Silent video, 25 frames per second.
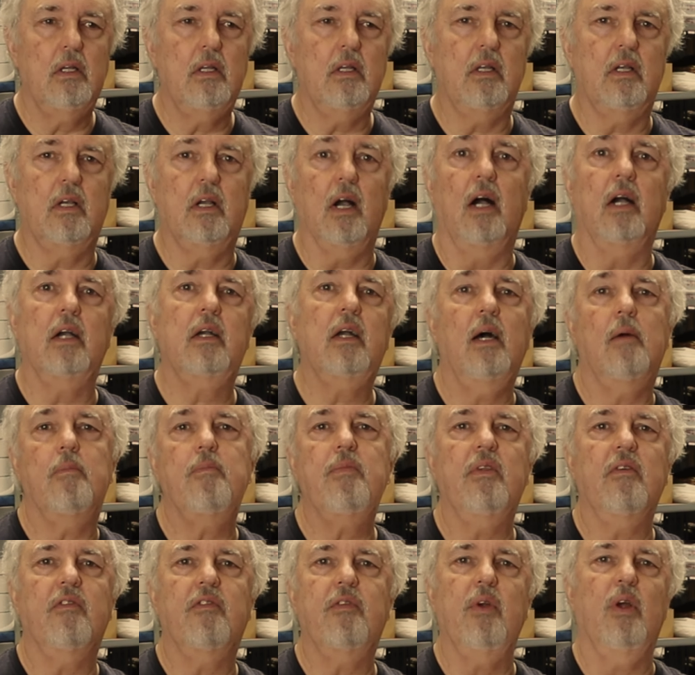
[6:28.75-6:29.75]
gunk up
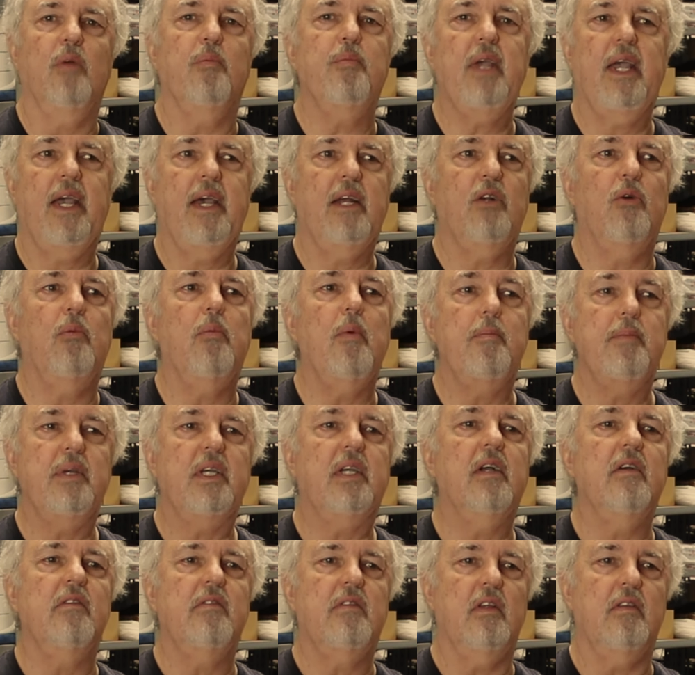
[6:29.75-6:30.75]
the front panel, but
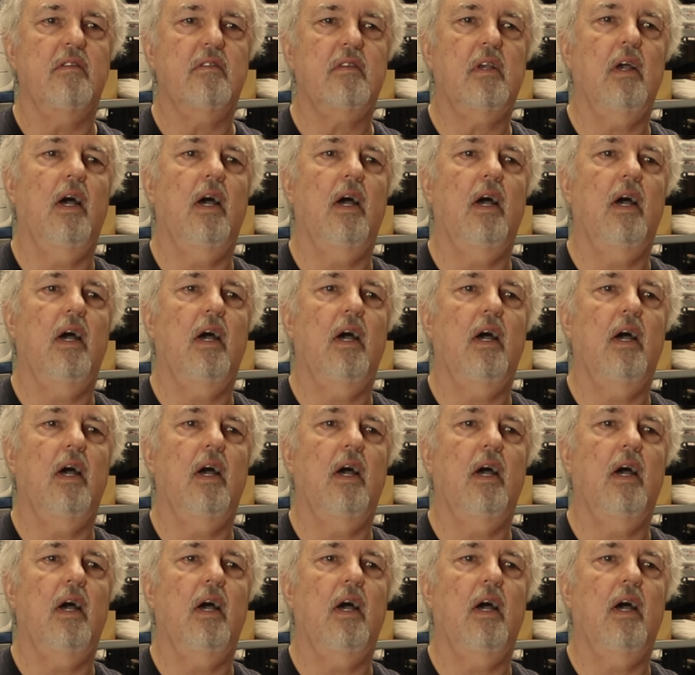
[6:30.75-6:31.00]
because it's